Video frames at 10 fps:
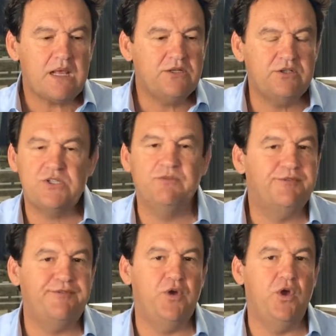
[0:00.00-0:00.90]
just
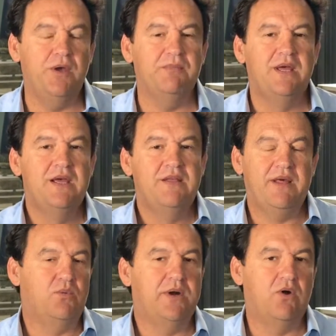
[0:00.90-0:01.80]
confirm
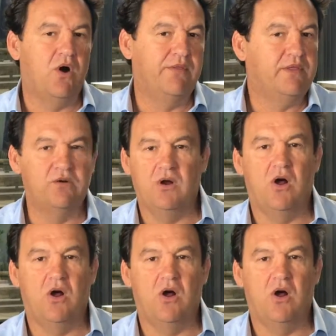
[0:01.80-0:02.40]
that we're on